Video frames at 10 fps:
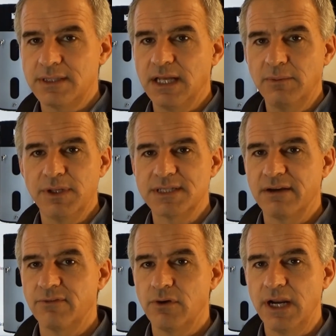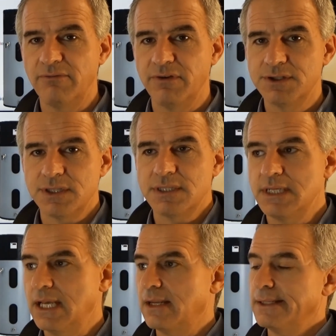The elements have great
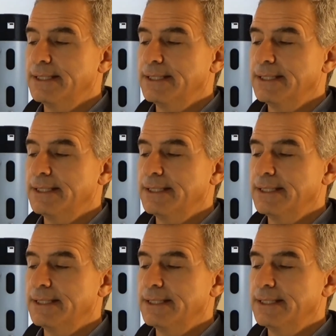efficiency at,